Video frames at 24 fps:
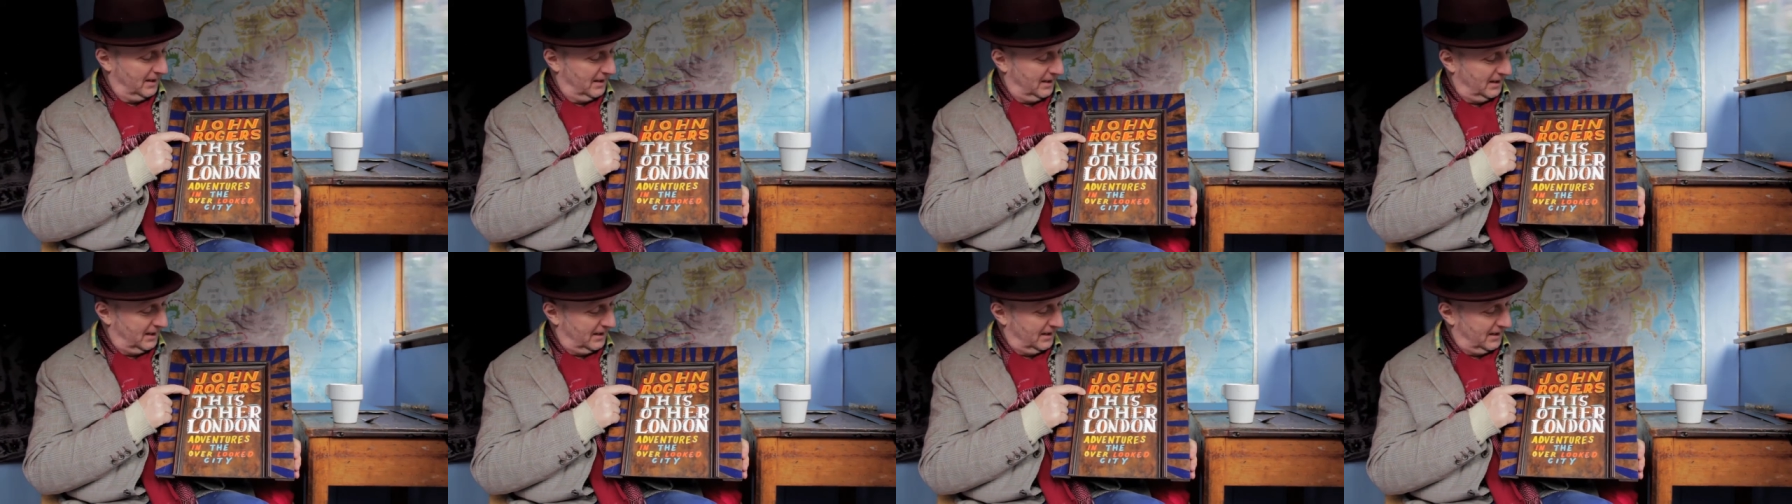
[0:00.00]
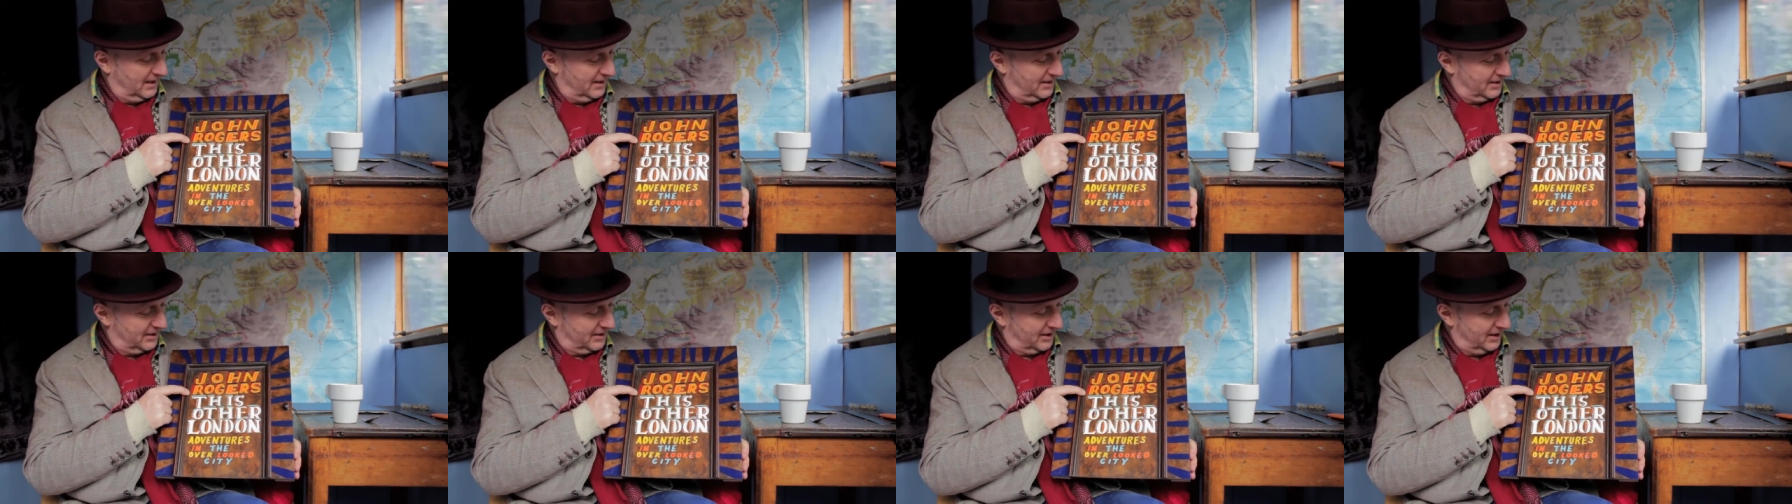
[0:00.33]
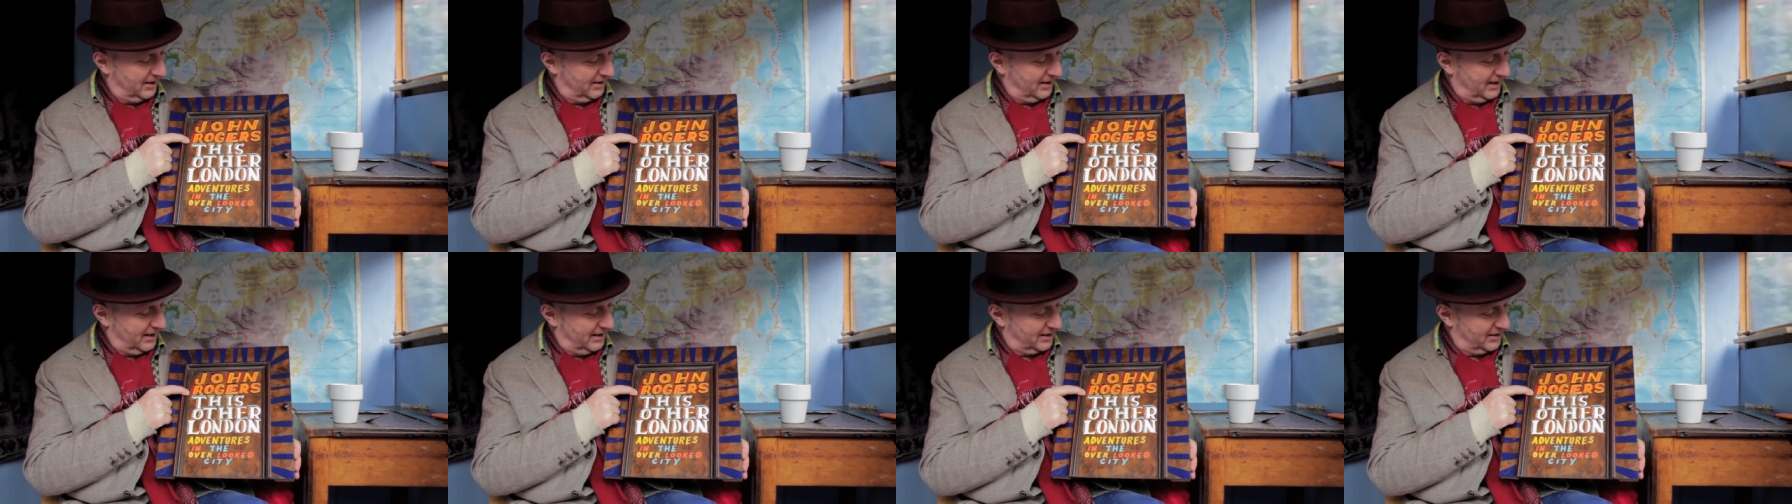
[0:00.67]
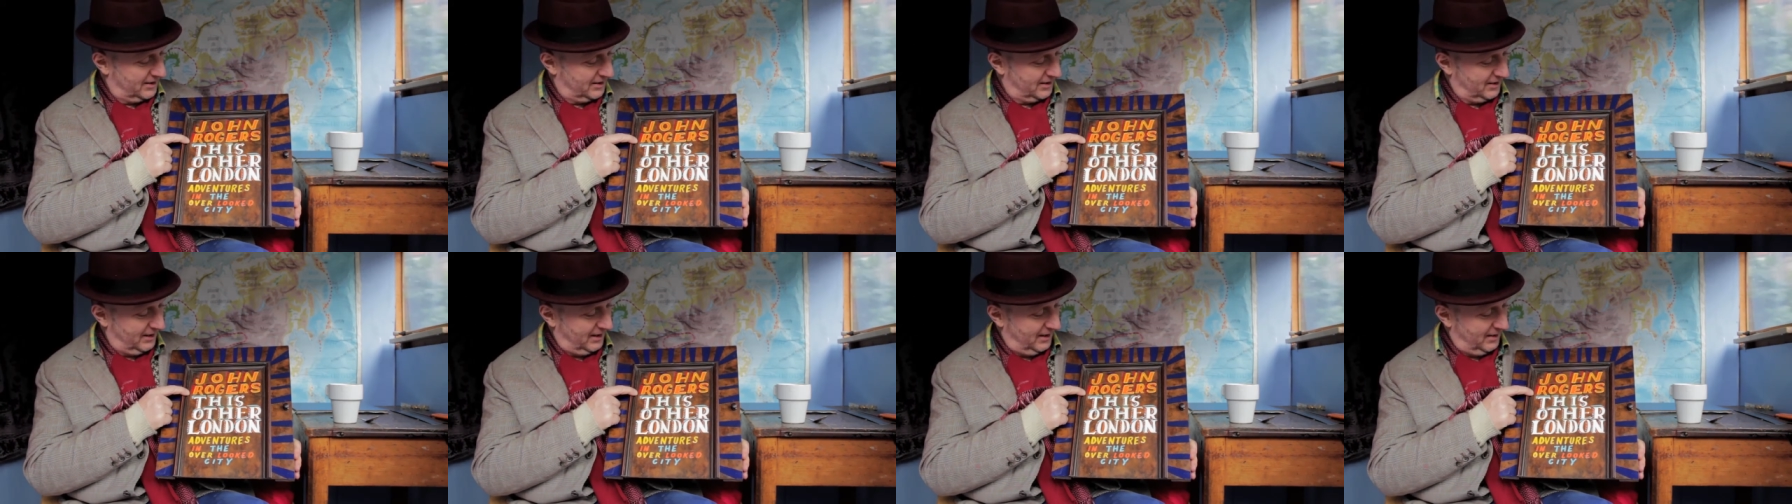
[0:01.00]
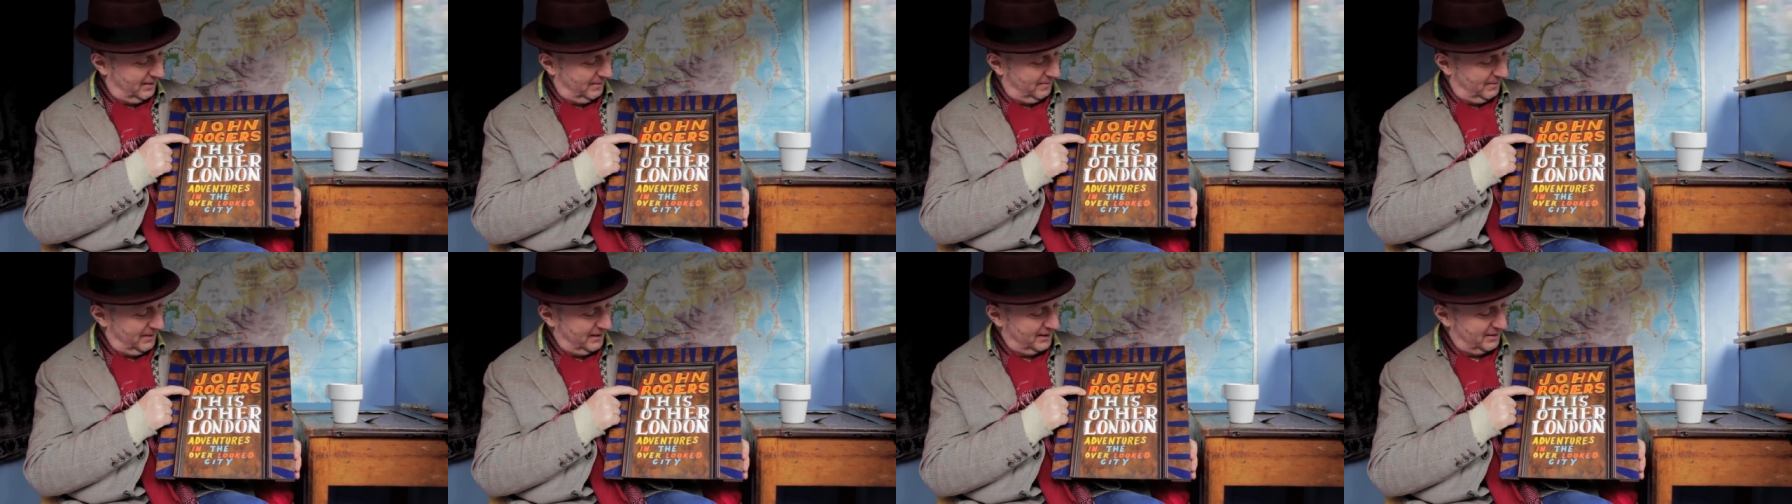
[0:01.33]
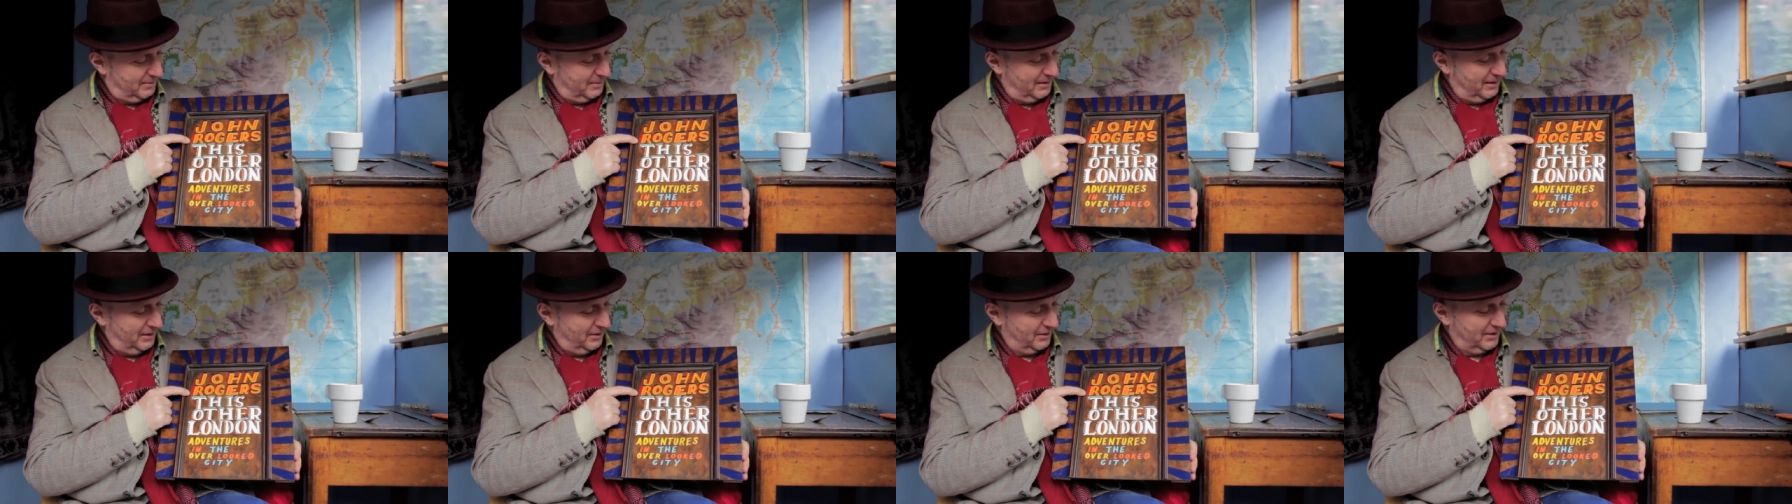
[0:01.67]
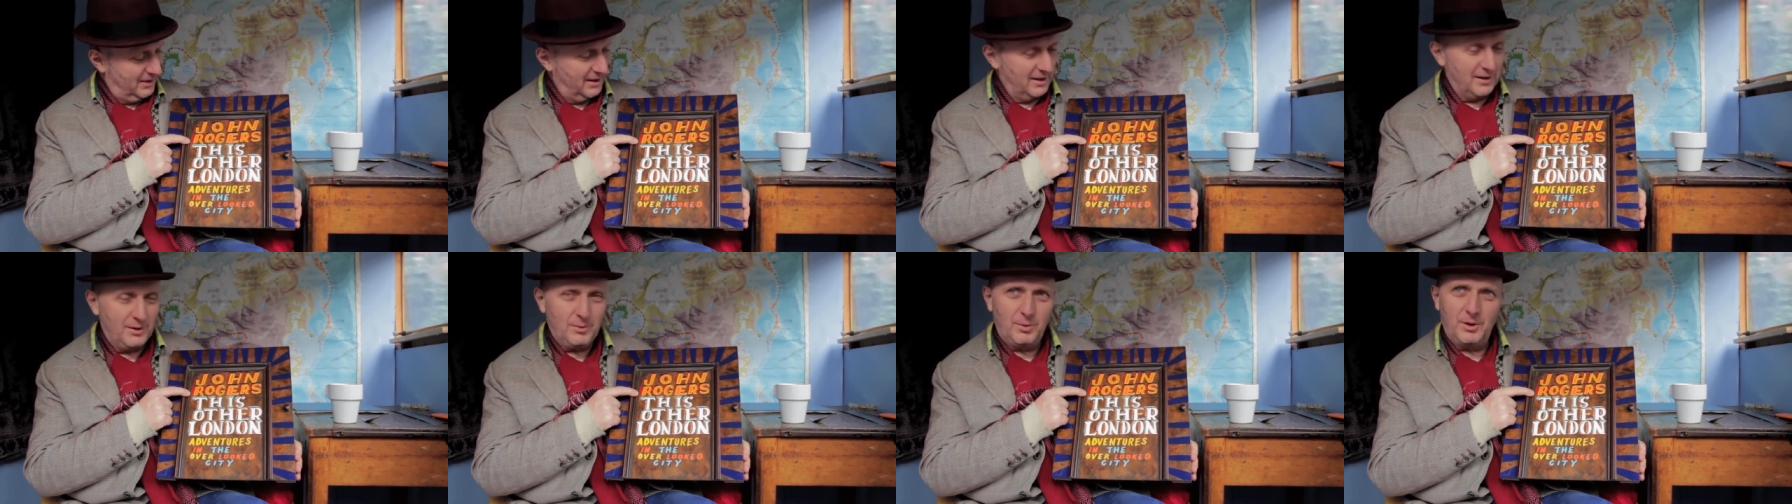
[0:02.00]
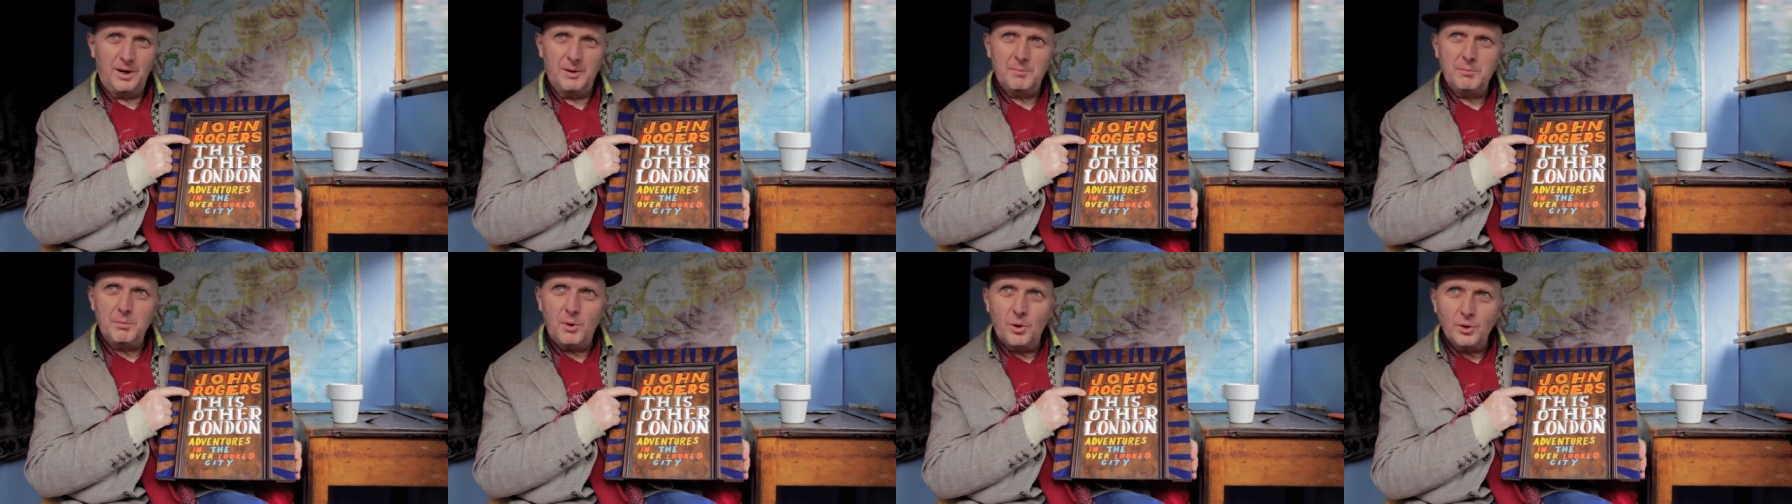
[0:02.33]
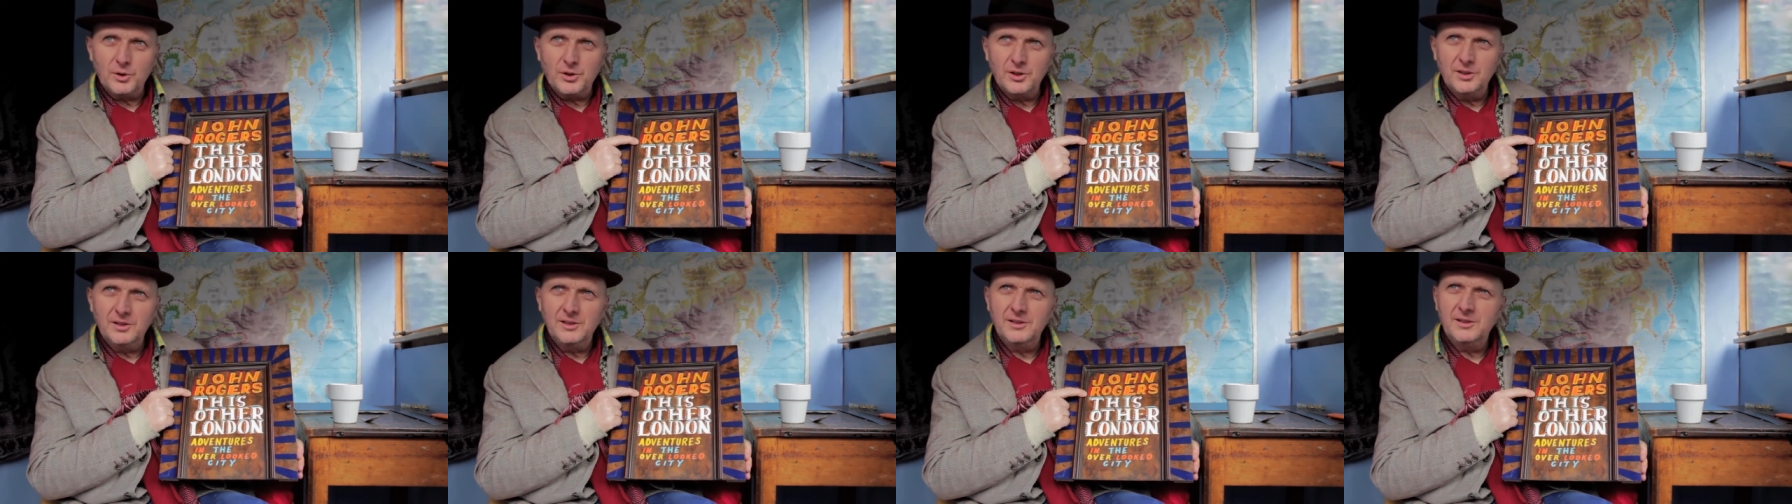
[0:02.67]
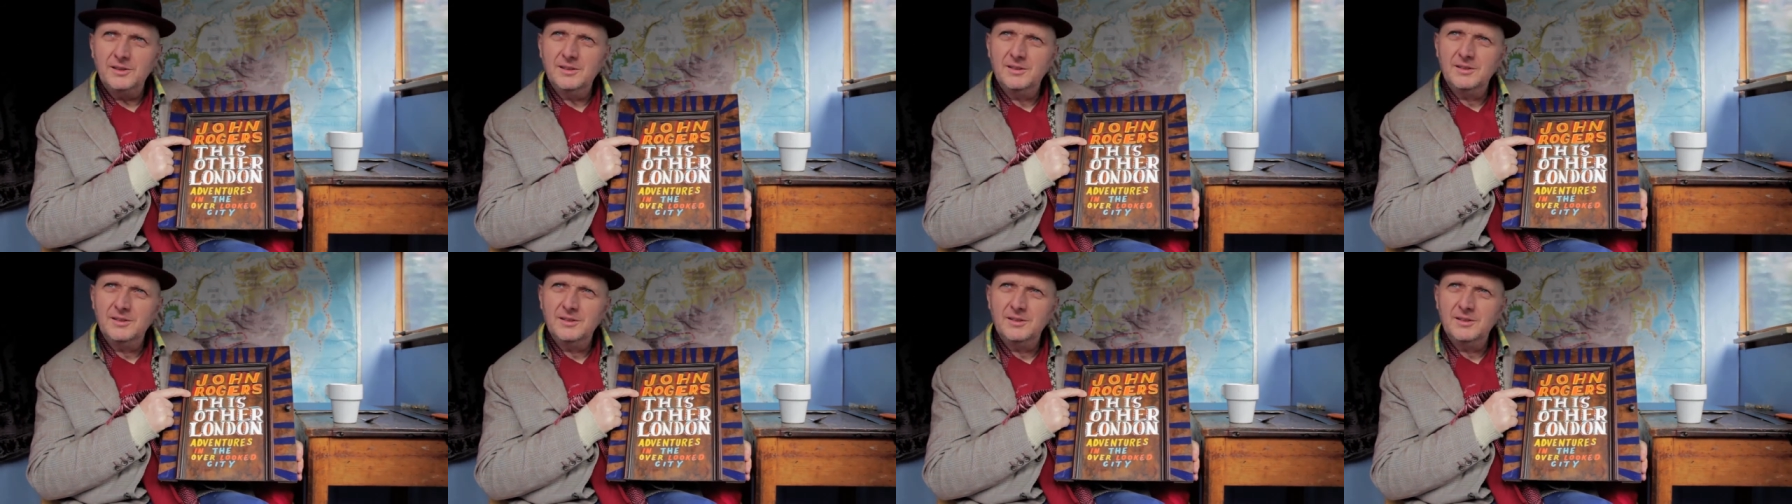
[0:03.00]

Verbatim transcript: Uh, so that's uh, meant to be looking quite modern,